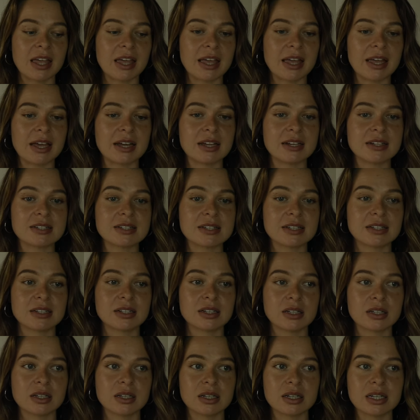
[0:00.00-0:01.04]
and
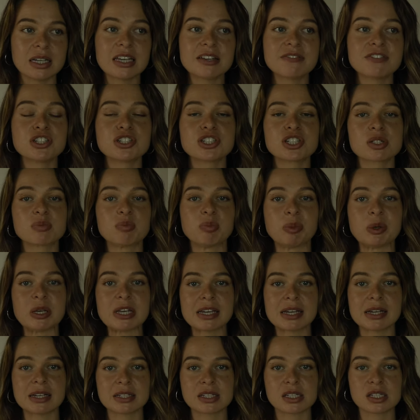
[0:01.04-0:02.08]
even just
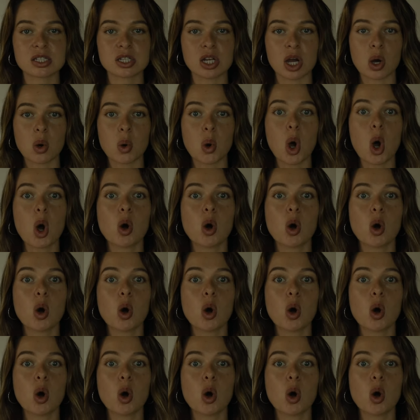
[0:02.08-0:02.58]
being so